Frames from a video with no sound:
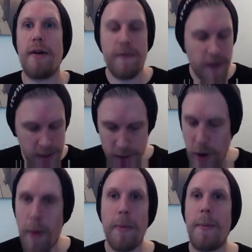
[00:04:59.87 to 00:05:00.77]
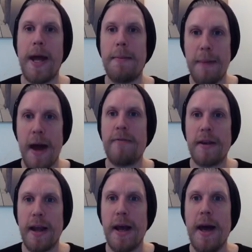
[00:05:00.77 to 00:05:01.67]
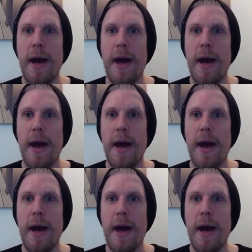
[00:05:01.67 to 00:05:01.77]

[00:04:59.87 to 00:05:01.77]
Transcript: riff that's complemented perfectly